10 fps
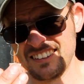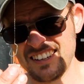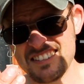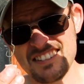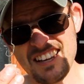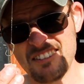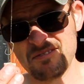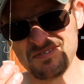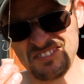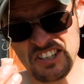And that's it.
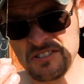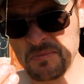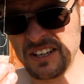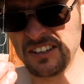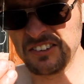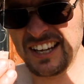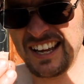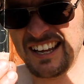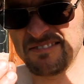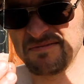Reasonably long hair,